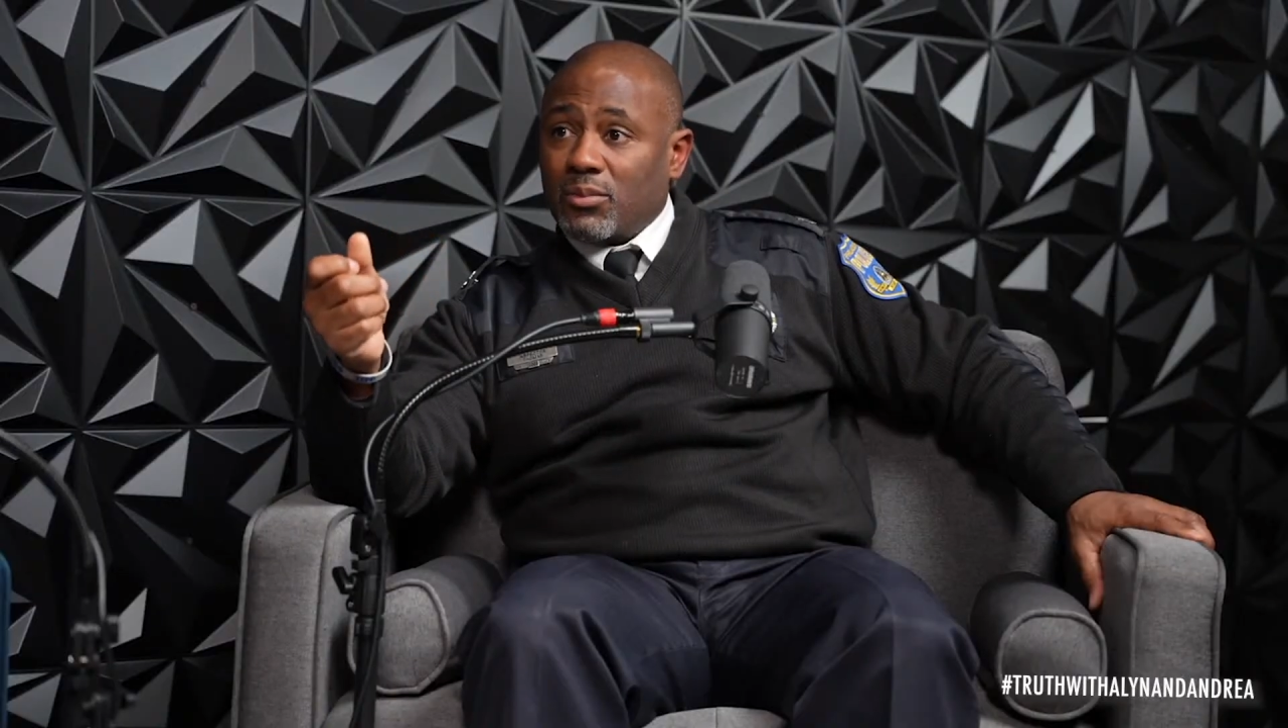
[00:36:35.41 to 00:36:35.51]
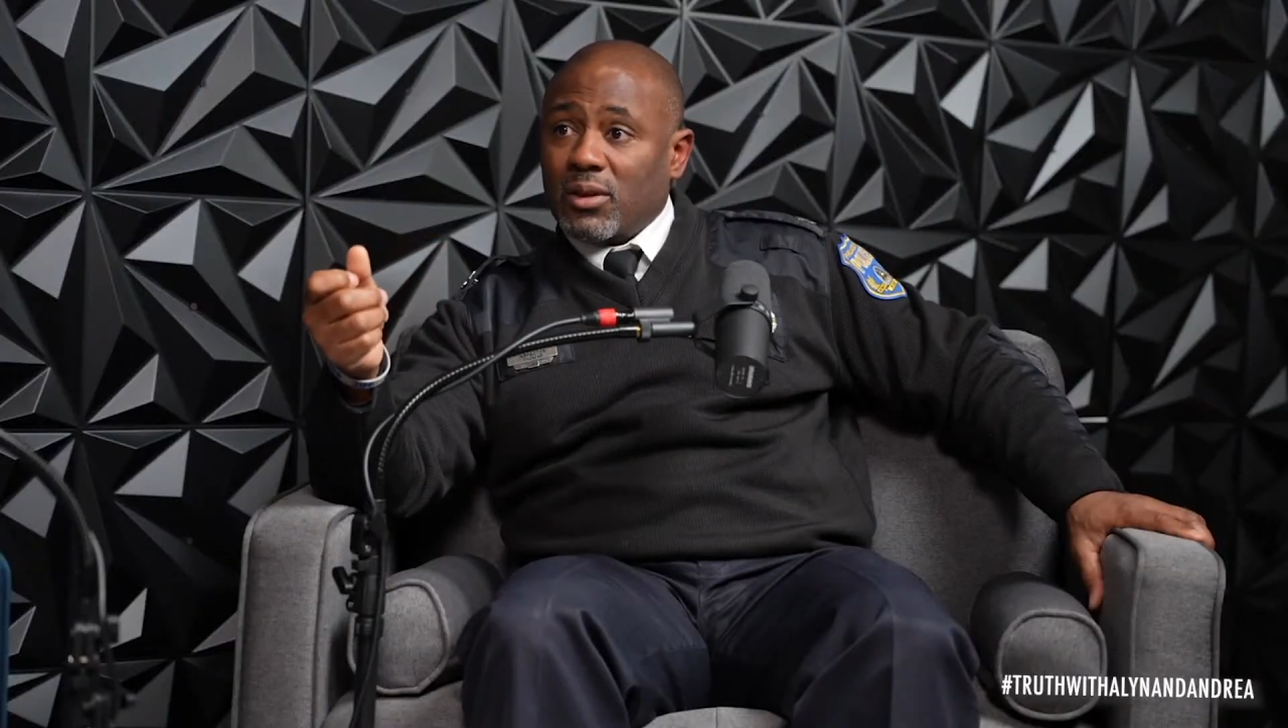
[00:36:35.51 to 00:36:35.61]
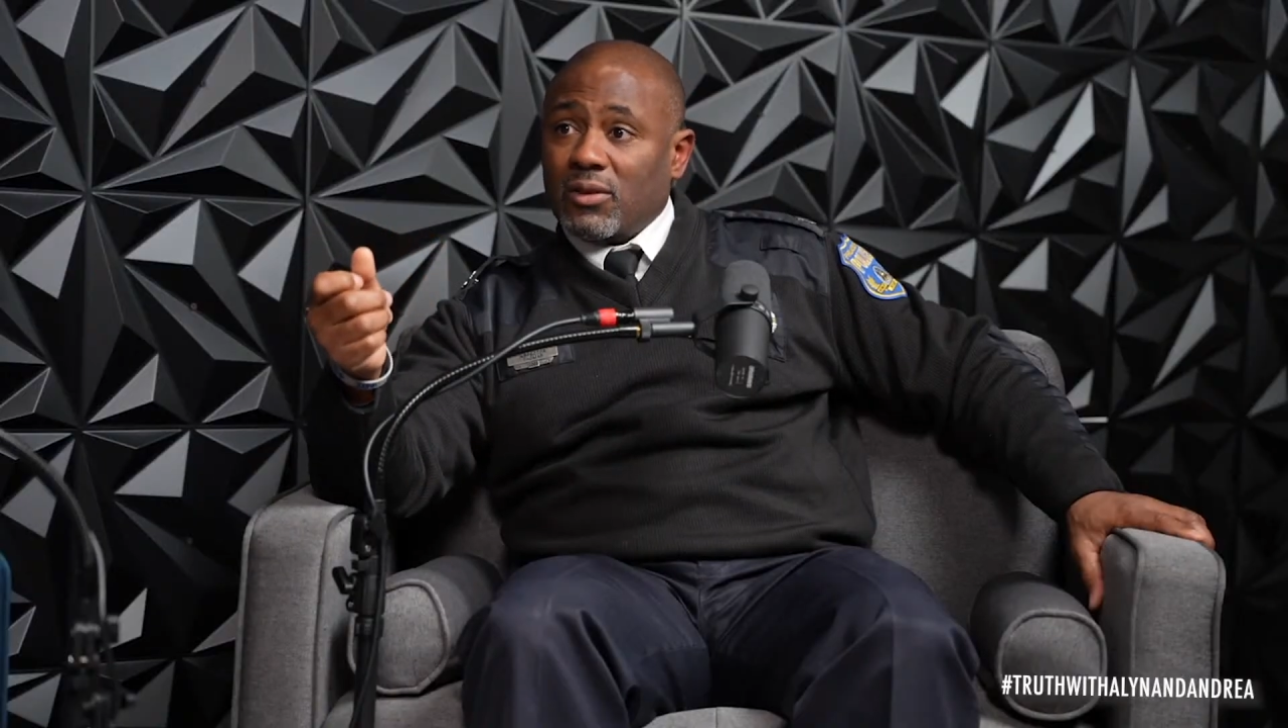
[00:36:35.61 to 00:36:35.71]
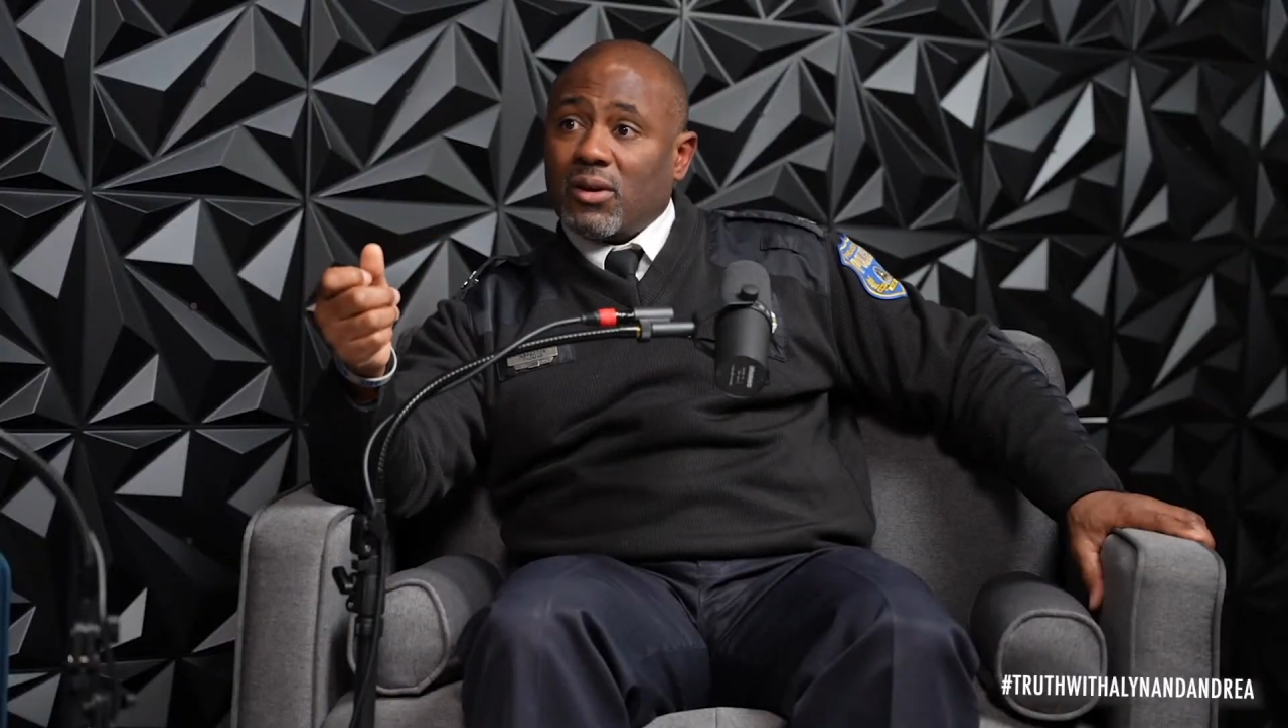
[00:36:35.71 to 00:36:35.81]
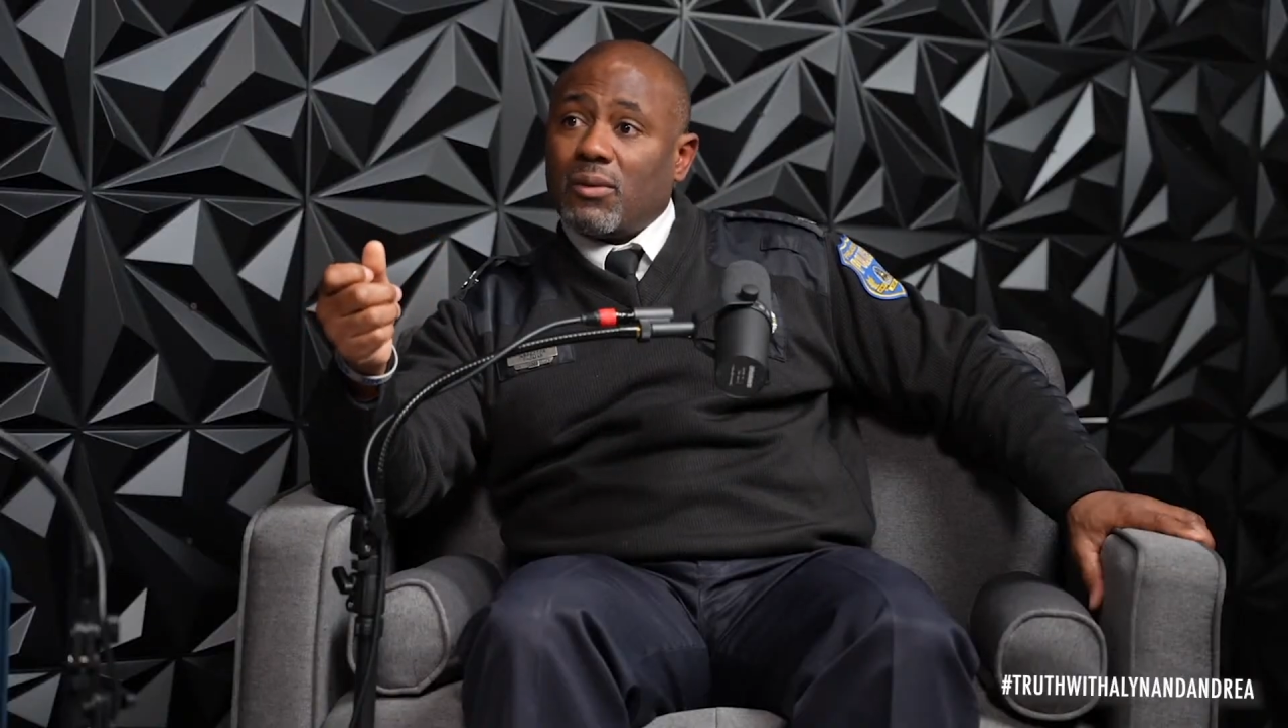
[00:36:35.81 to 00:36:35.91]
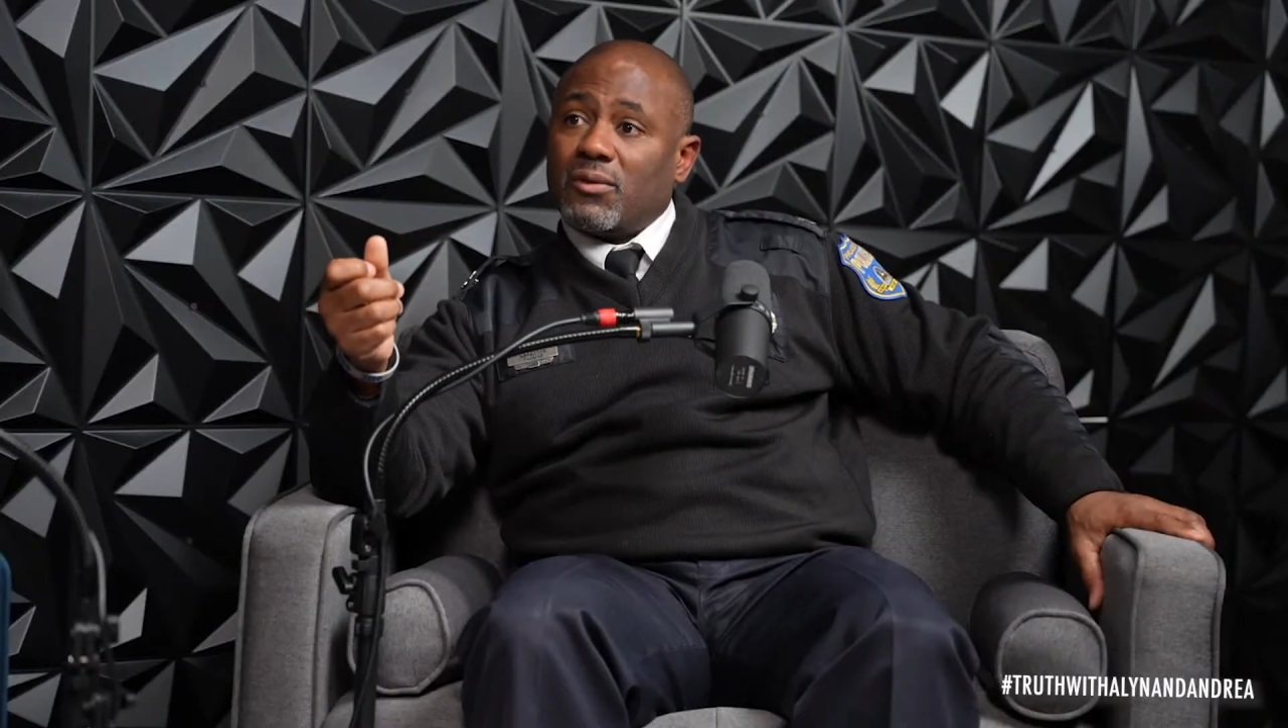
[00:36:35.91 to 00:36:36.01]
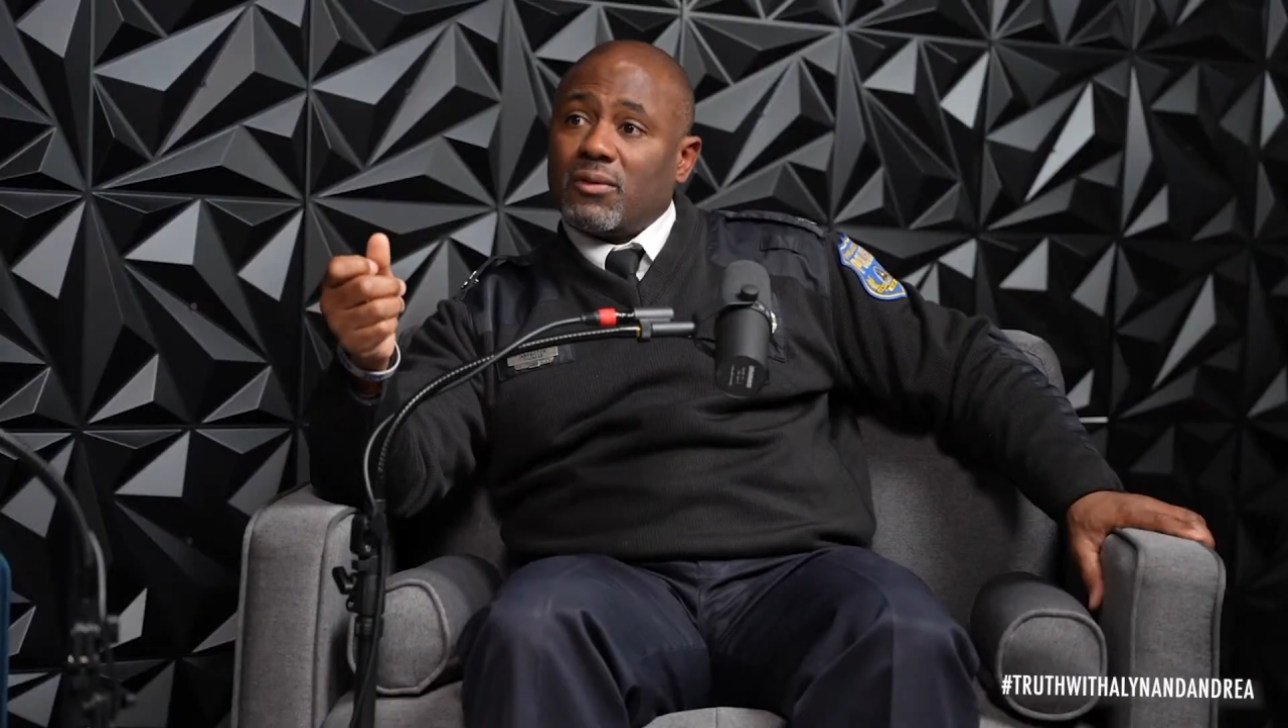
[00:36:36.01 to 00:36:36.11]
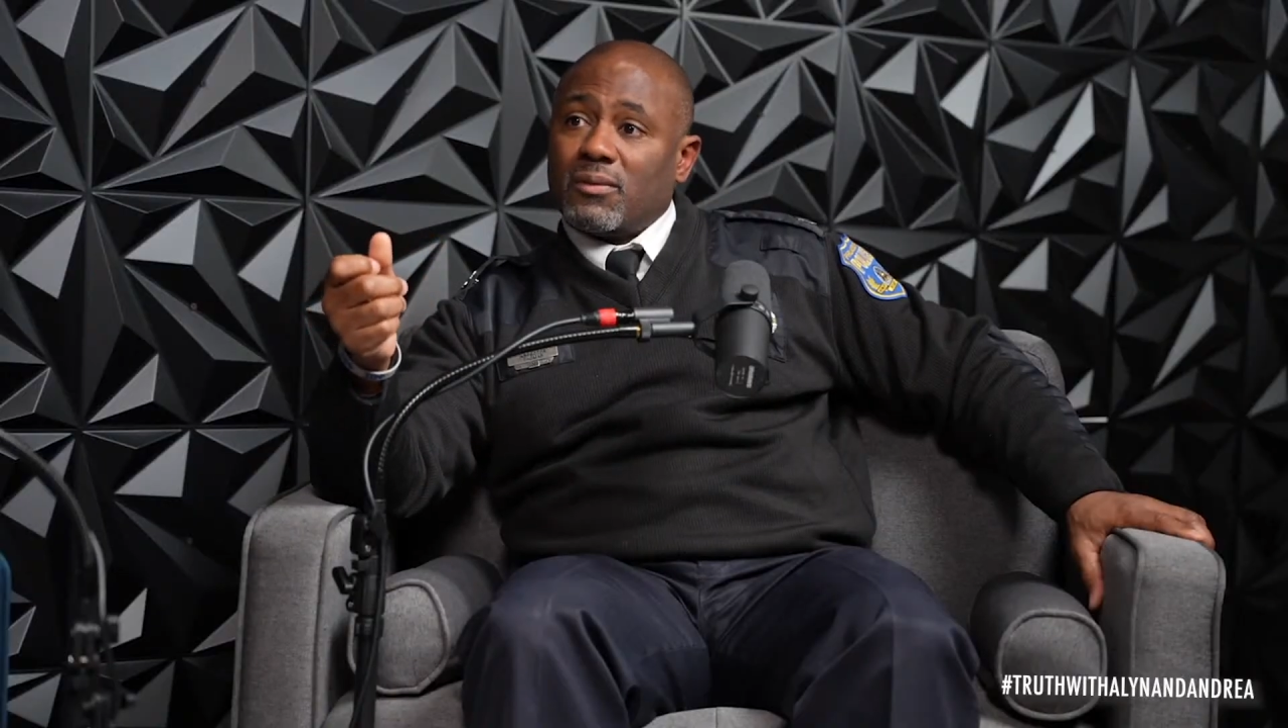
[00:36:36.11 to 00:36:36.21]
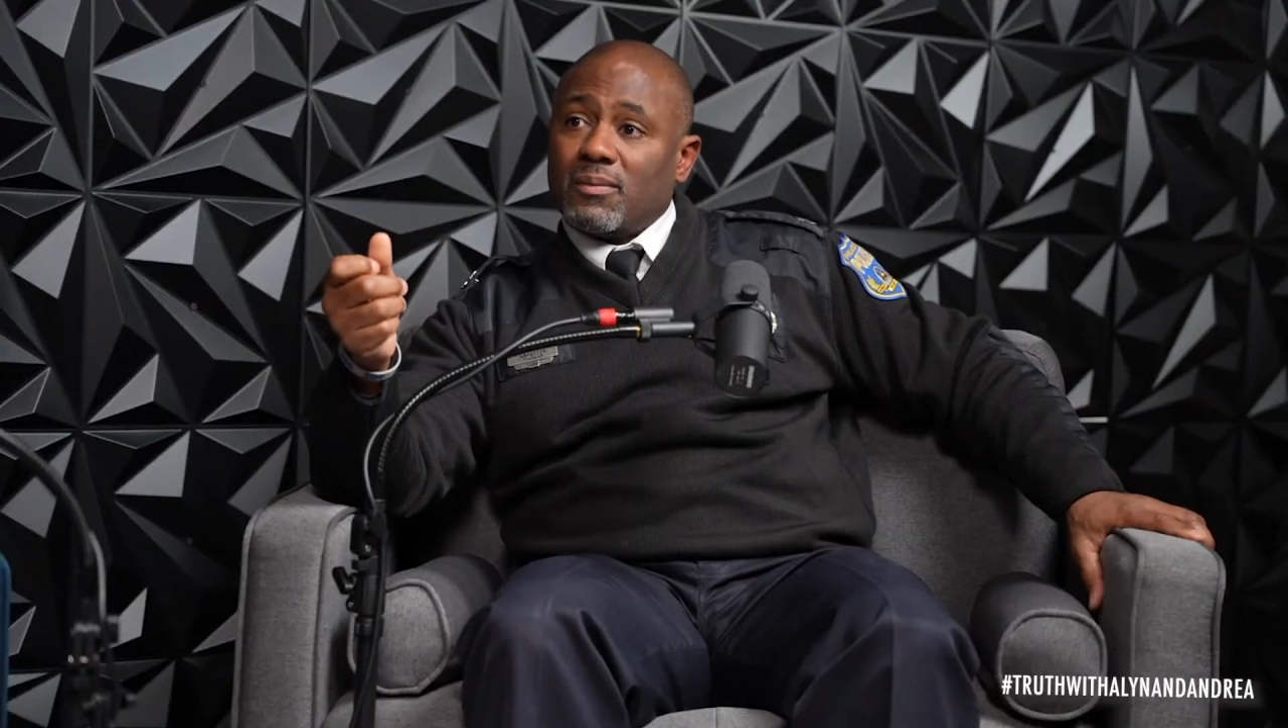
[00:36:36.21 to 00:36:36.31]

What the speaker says: police officers.